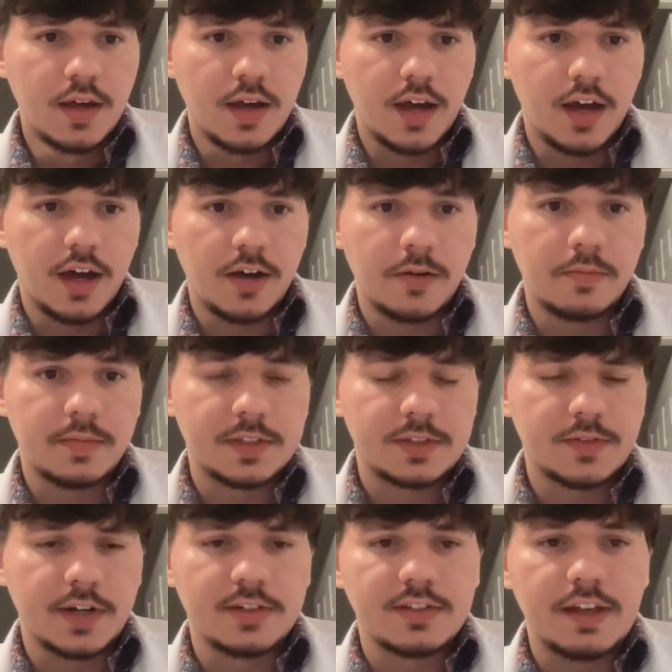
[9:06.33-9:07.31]
As
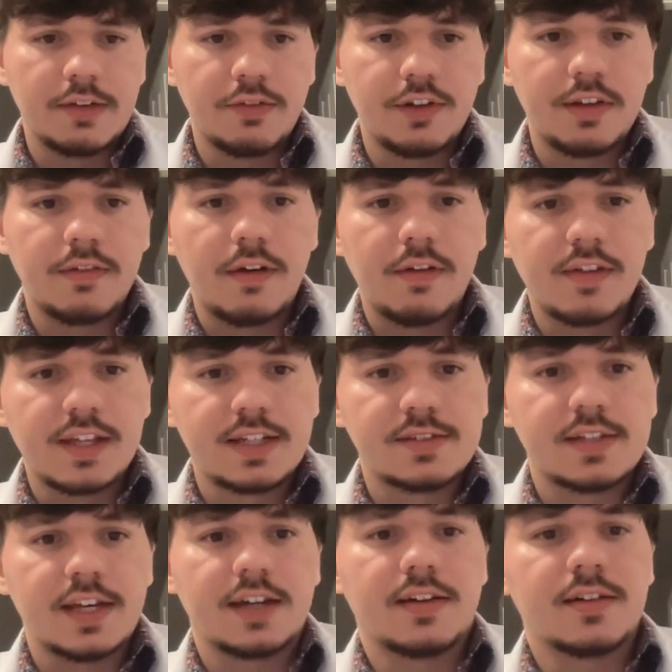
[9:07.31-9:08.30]
far as level of
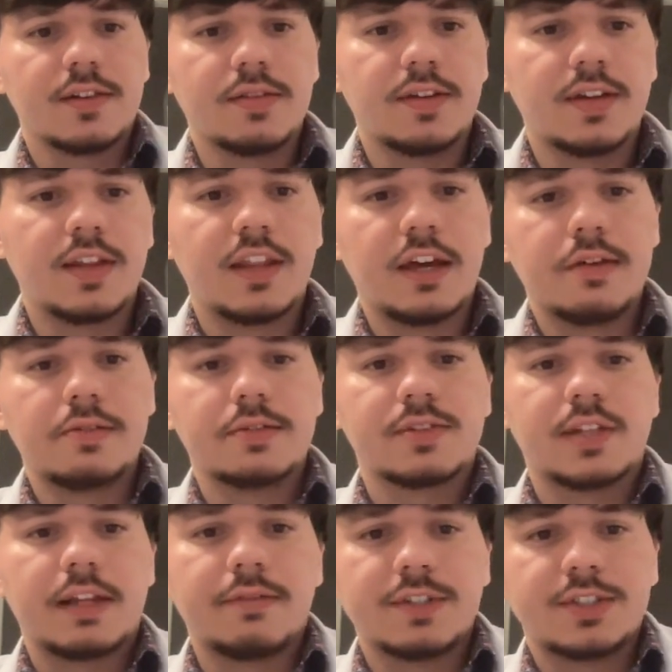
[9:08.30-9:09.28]
evidence, I concluded that it
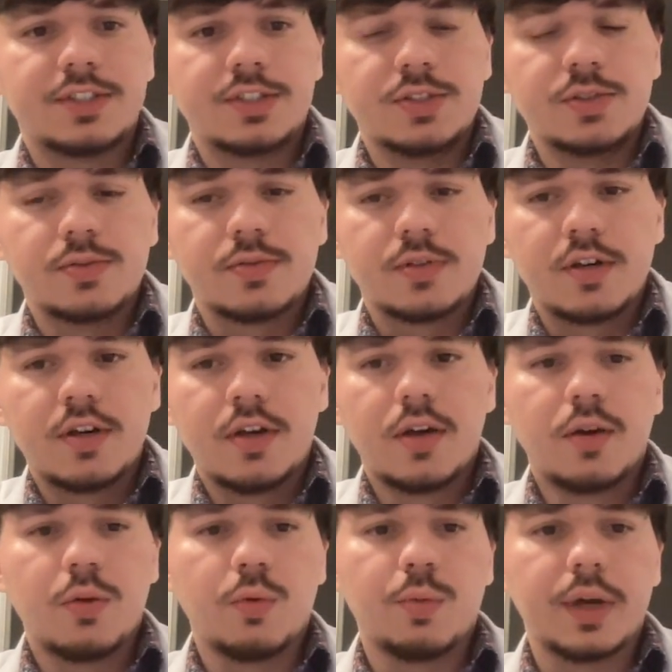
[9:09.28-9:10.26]
was level 2
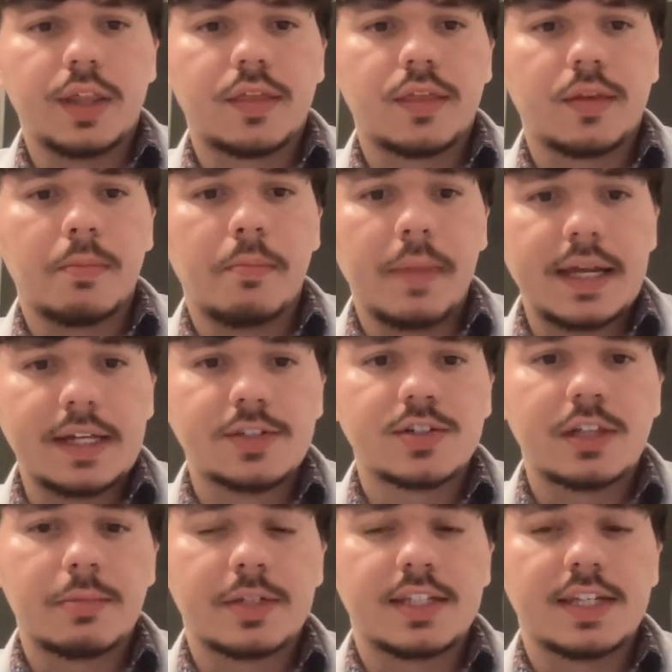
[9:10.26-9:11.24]
with major
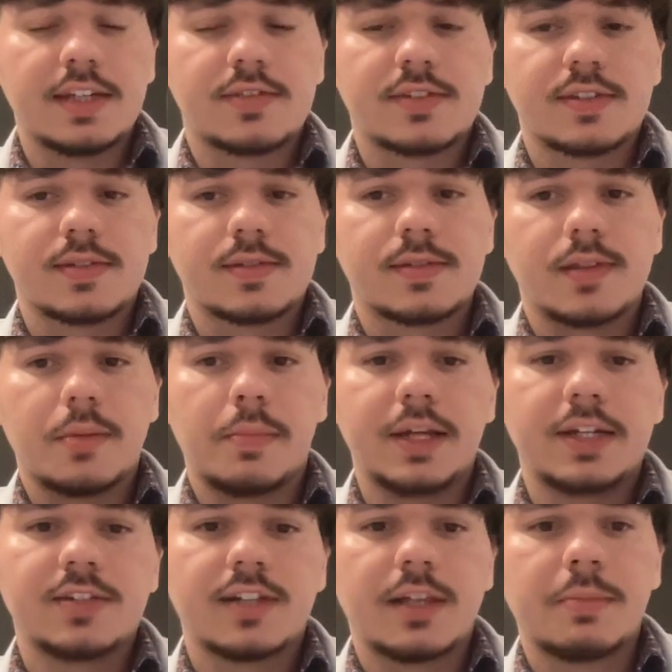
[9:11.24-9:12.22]
limitations, the
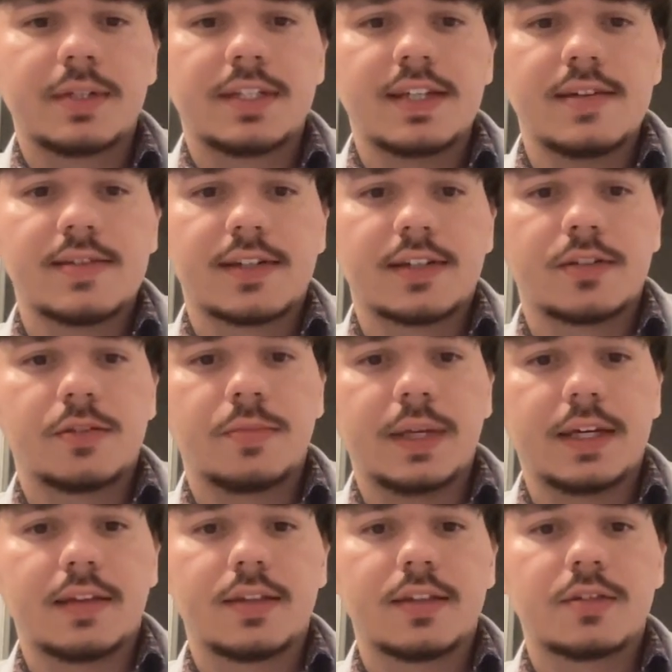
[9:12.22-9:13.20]
major limitations
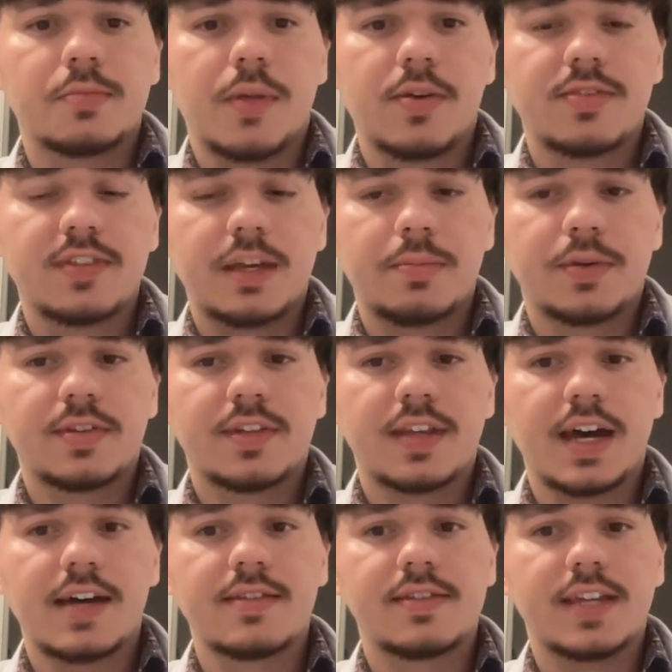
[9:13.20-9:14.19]
being the small sample
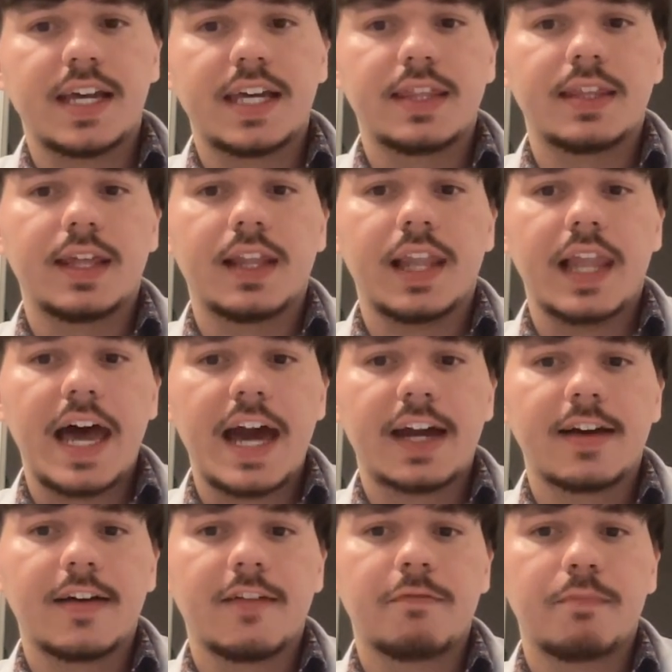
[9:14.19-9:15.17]
size and the
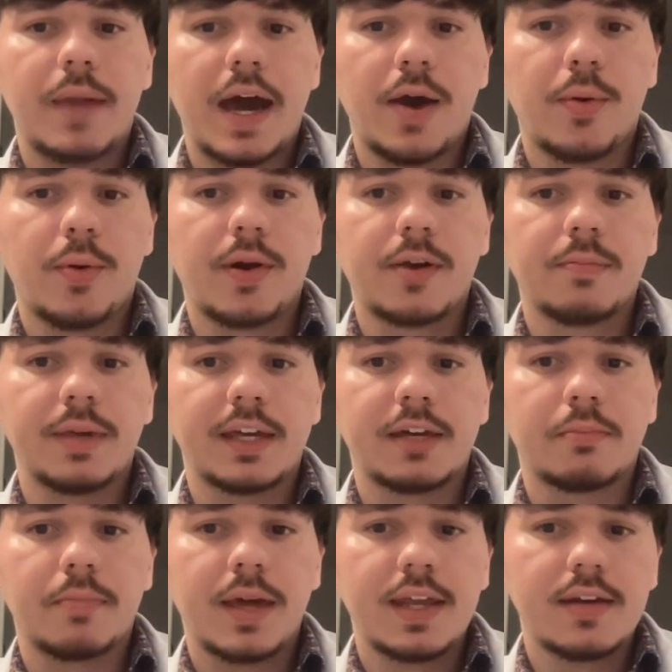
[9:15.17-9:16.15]
lack of power
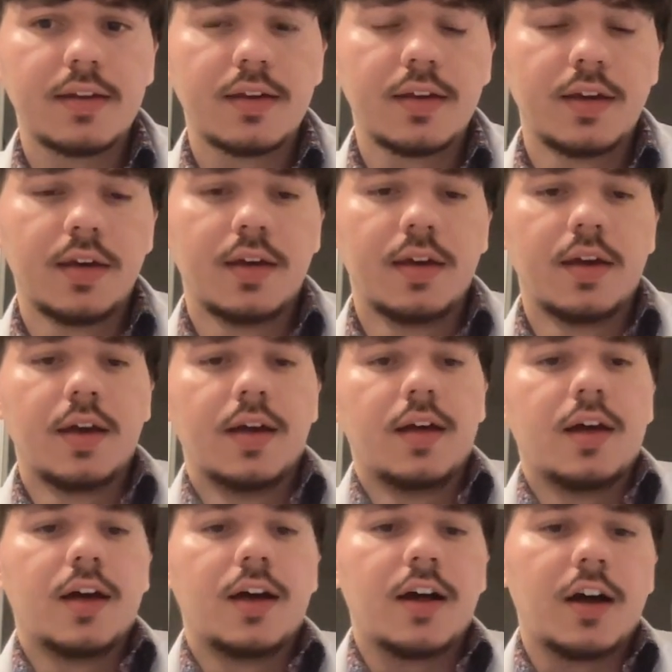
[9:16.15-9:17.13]
being met.
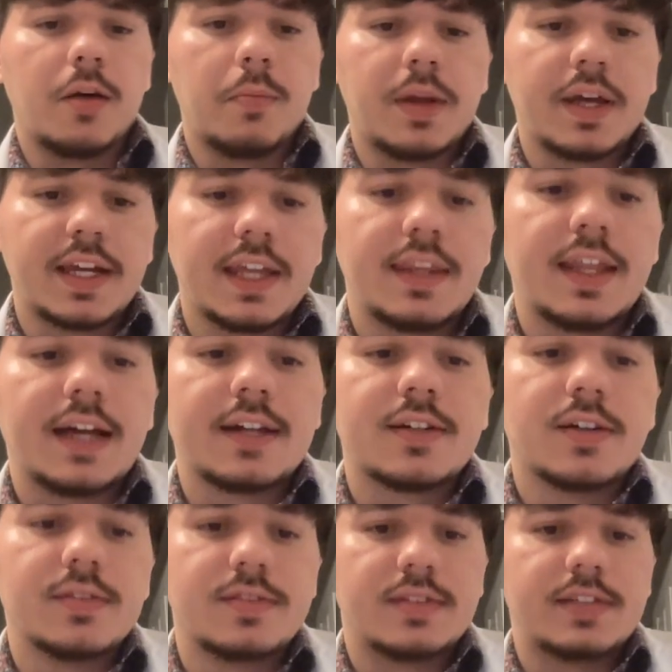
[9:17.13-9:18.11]
And again, that
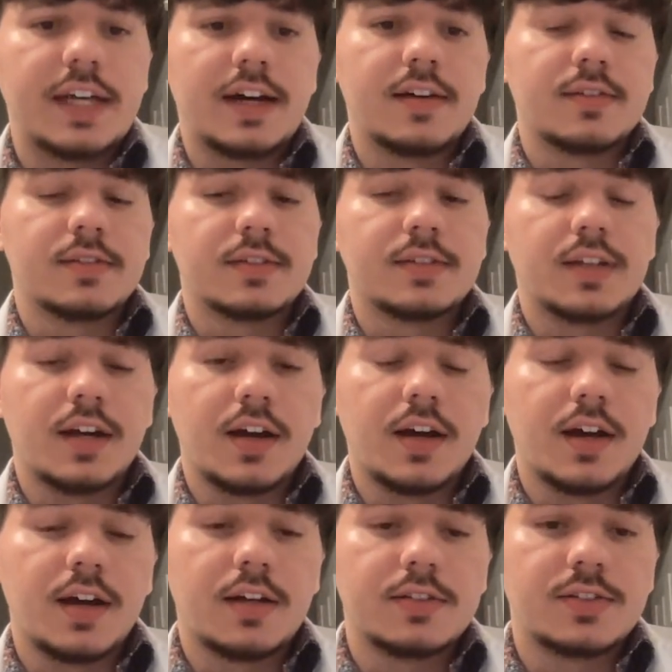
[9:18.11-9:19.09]
goes down
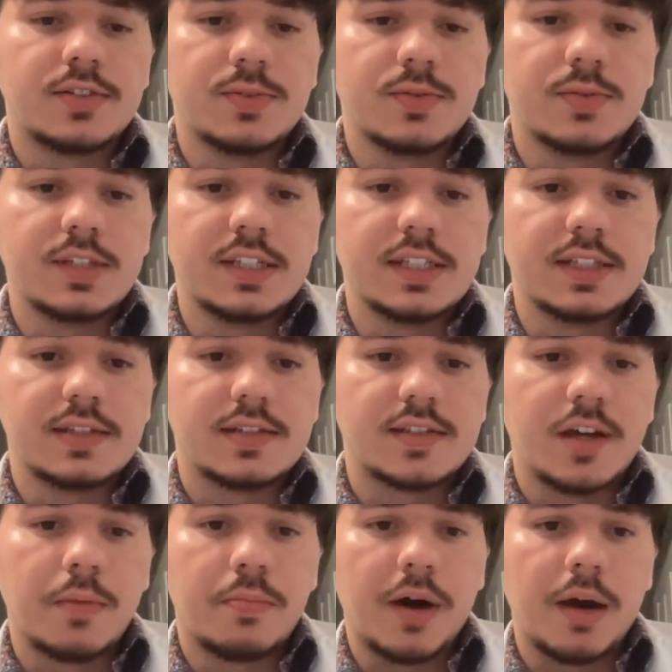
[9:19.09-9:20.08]
to the
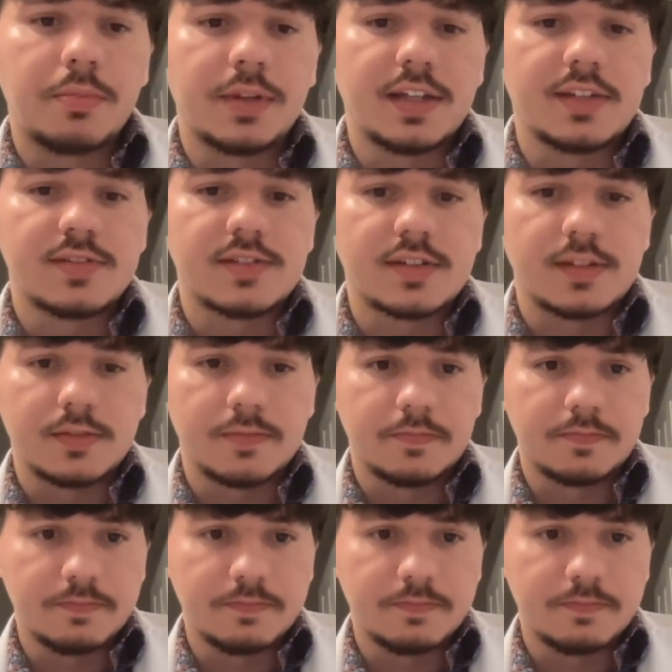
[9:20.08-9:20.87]
subpopulation